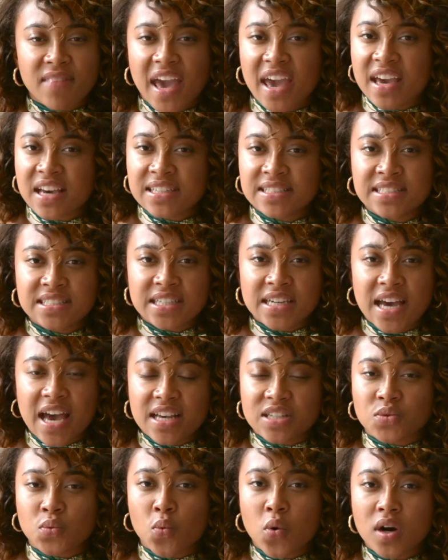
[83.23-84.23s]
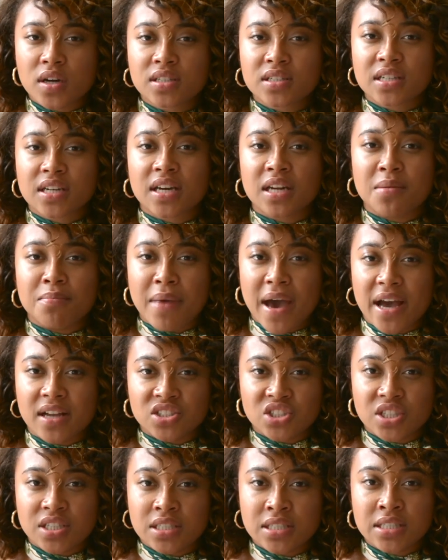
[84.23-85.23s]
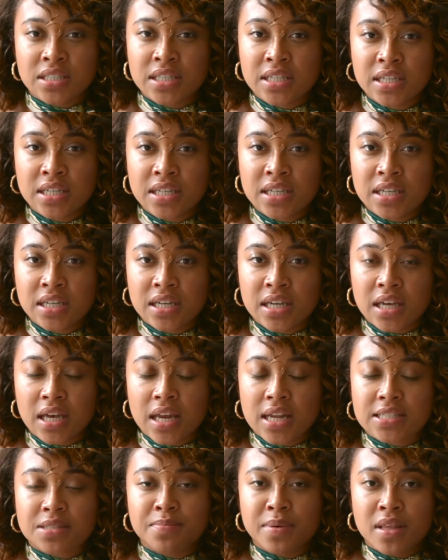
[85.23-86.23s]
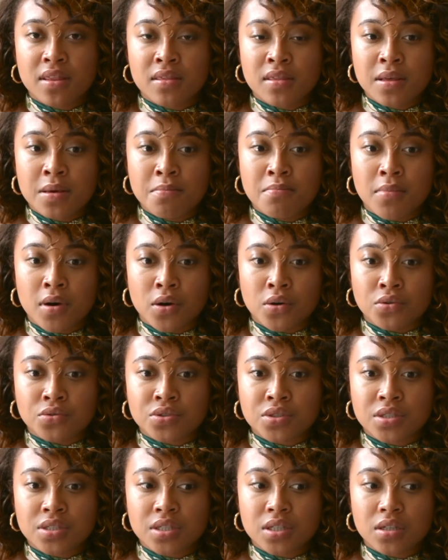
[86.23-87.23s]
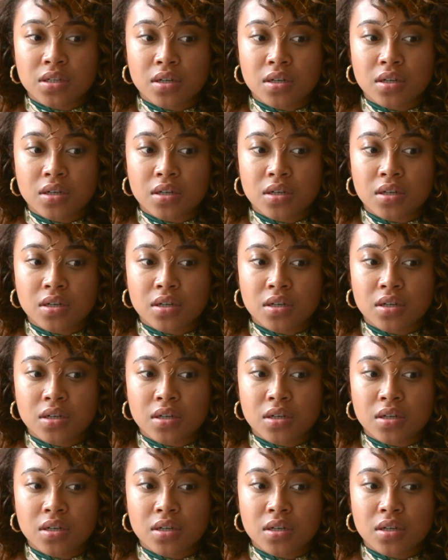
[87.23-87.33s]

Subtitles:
And as one could imagine, it has been the most